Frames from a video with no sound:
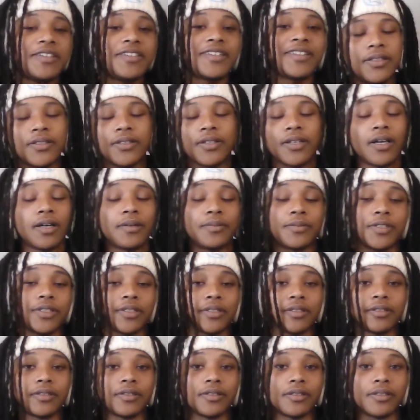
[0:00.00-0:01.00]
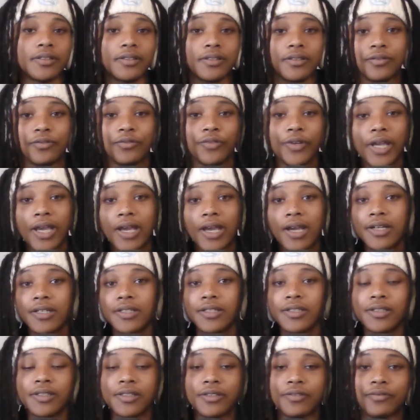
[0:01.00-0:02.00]
So yeah, I'm just gonna
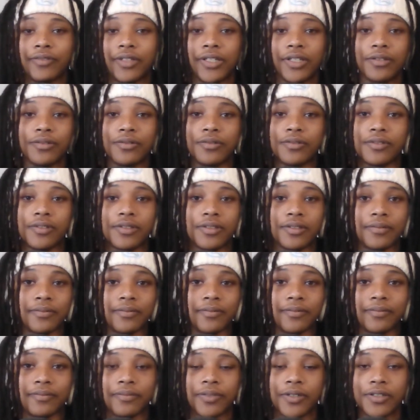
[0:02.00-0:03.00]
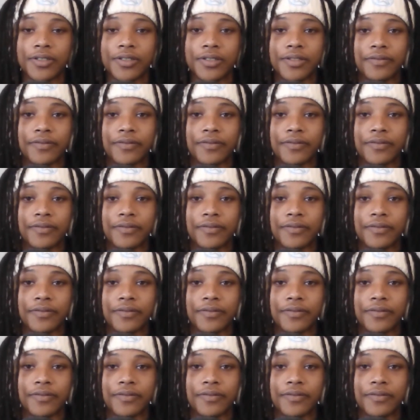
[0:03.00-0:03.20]
rehash and reuse some parts